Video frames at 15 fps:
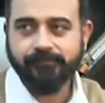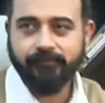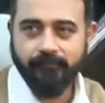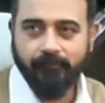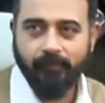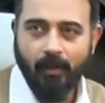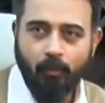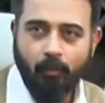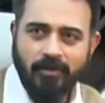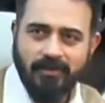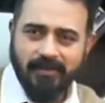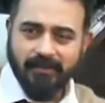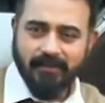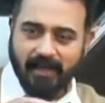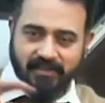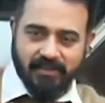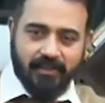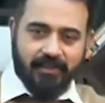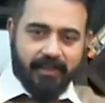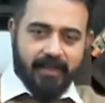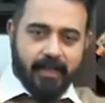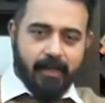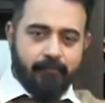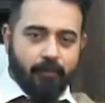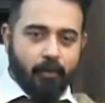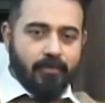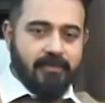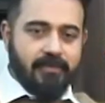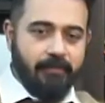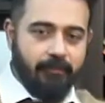What's the trajectory for
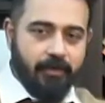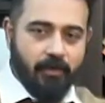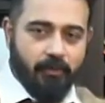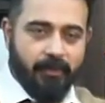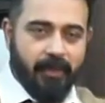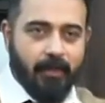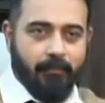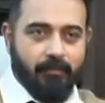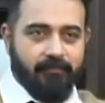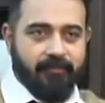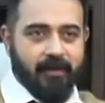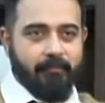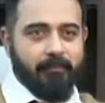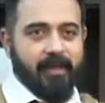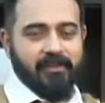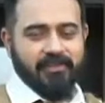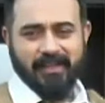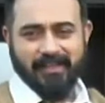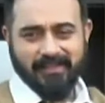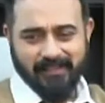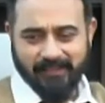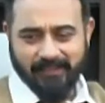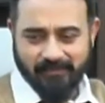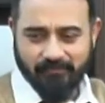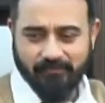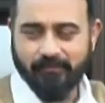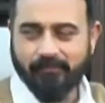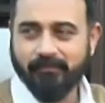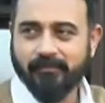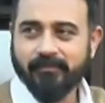someone to become a fund manager? I think
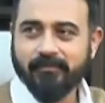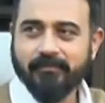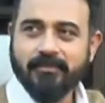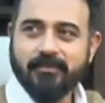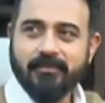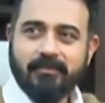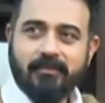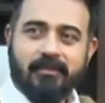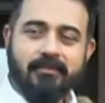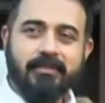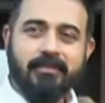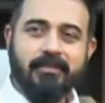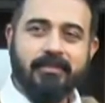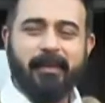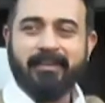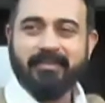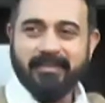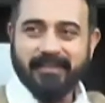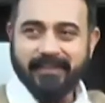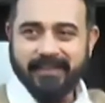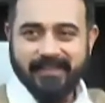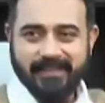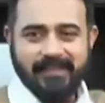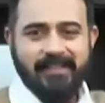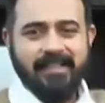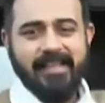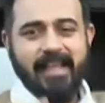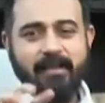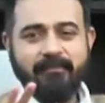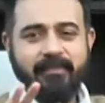the typical journeys,
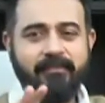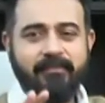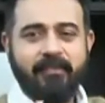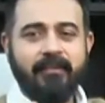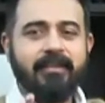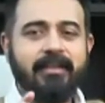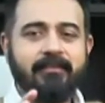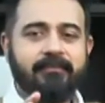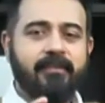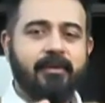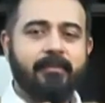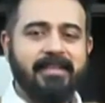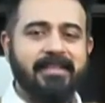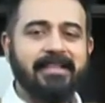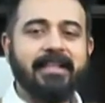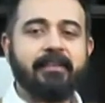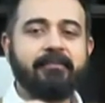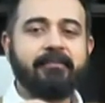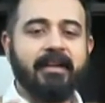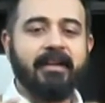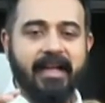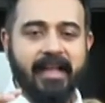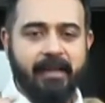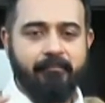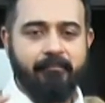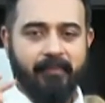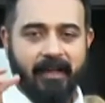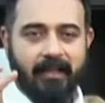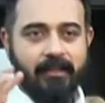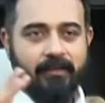see, every firm has a different name, but
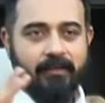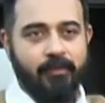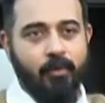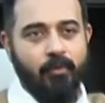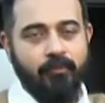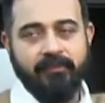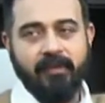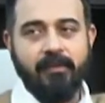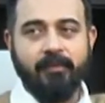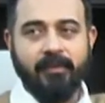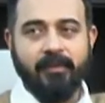I'll give you a flavor.